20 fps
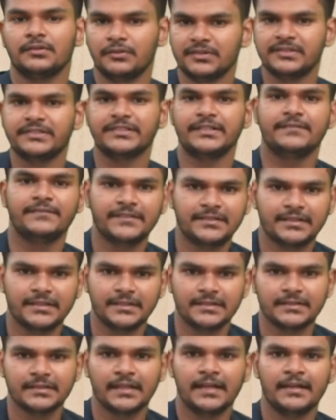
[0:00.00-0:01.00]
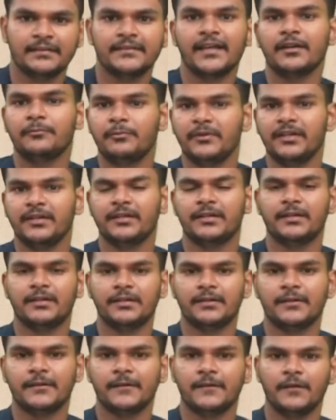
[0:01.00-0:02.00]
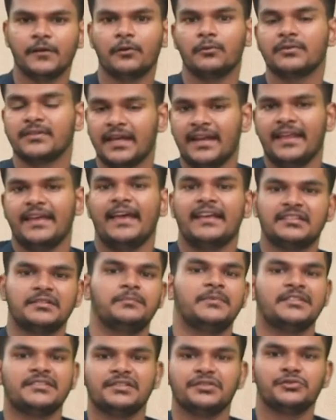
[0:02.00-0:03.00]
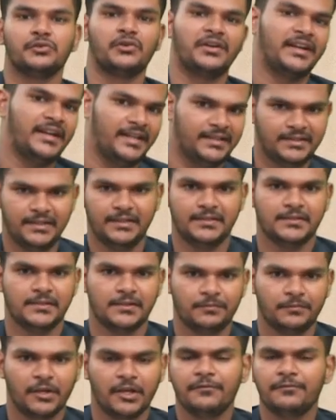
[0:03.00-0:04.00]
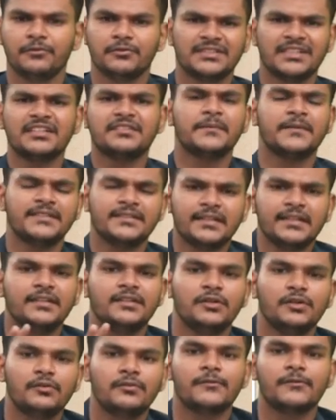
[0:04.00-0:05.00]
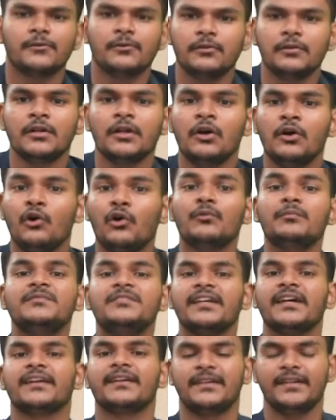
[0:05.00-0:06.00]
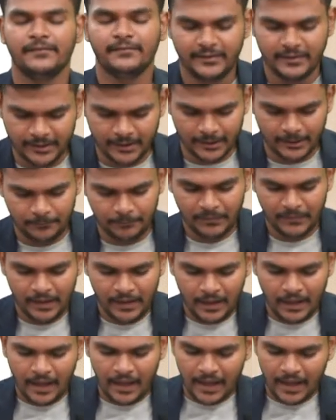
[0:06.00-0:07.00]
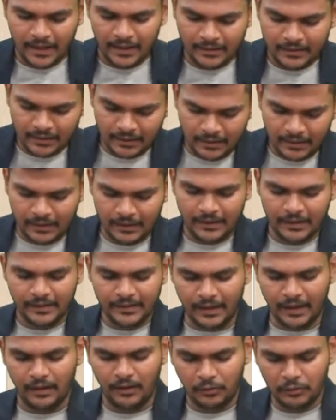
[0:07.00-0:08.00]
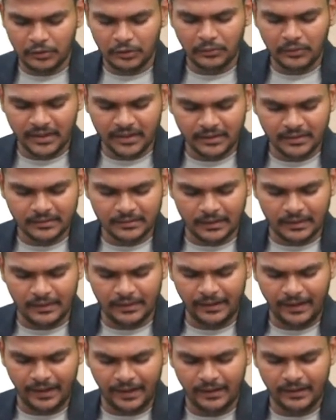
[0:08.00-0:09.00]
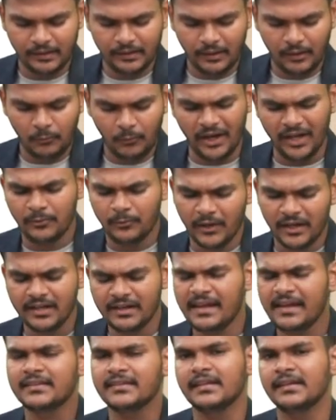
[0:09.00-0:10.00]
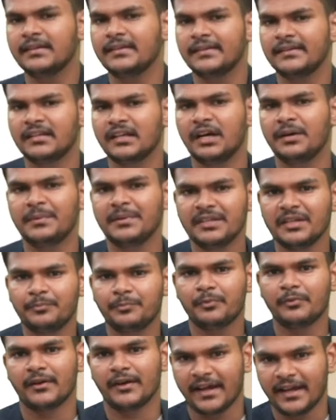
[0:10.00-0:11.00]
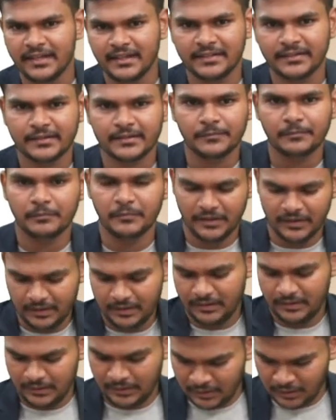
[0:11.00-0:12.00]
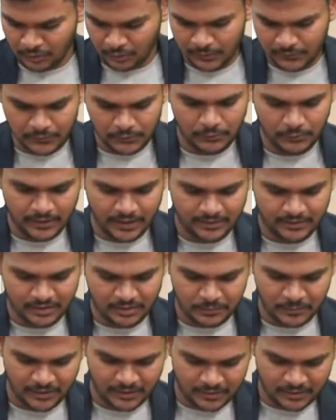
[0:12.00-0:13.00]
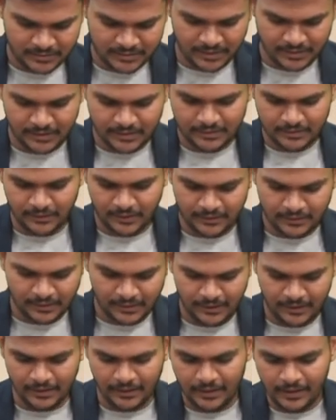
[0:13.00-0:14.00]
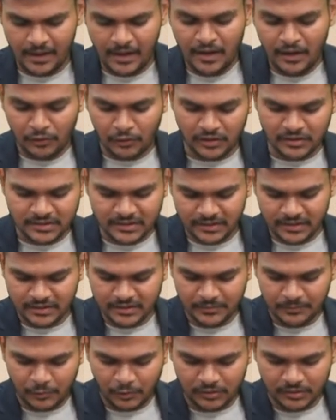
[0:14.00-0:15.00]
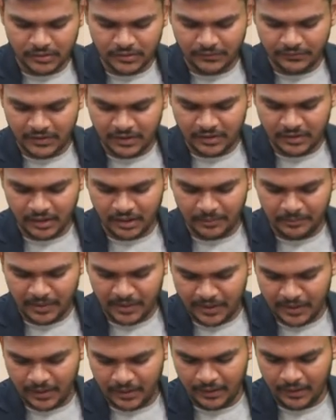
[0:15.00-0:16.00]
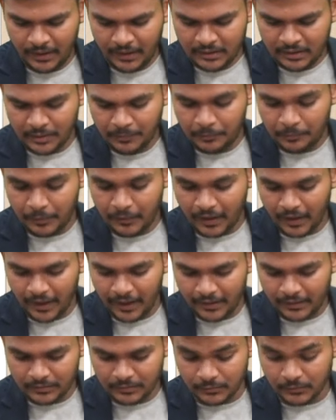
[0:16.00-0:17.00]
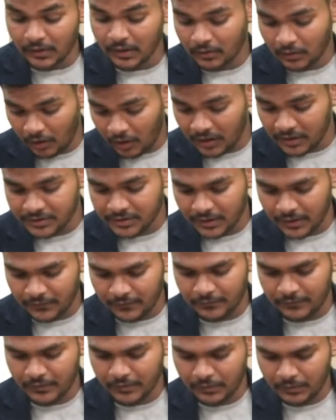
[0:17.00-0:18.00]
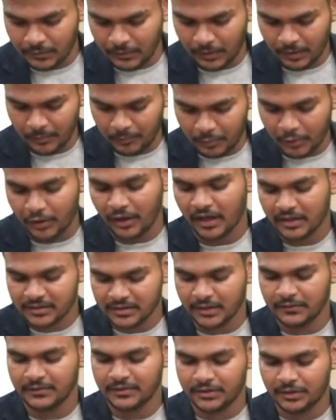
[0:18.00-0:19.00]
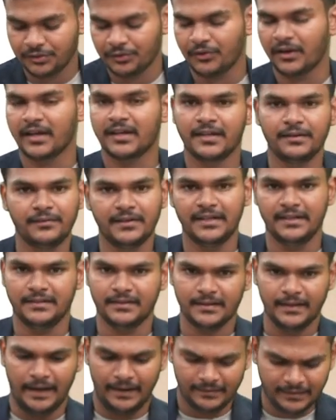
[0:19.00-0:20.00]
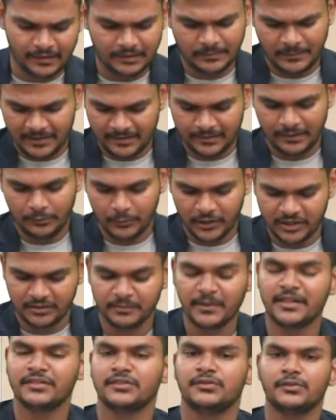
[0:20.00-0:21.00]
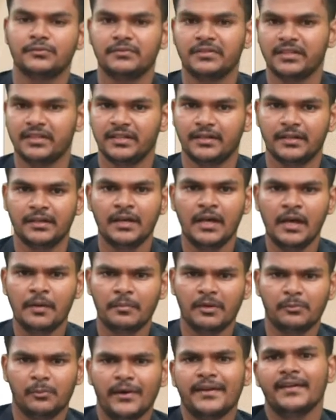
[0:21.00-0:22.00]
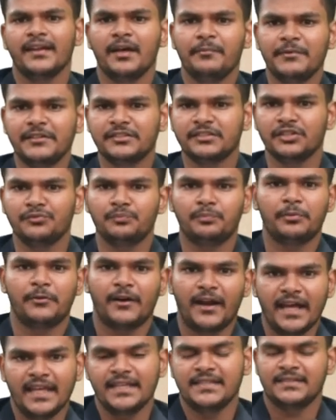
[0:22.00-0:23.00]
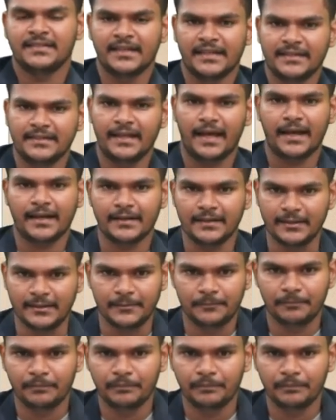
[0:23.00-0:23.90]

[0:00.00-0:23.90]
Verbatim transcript: or services that we are, selling as a business organization. Okay, folks, that's basically the overall objective here. And yeah, although it is, and why did I say determine the price? Because, if you look at this particular sentence right here, costing is the process of determining the price, the cost of product, services, or activities, isn't it? That's basically what is mentioned over here. But why did I mention price exactly?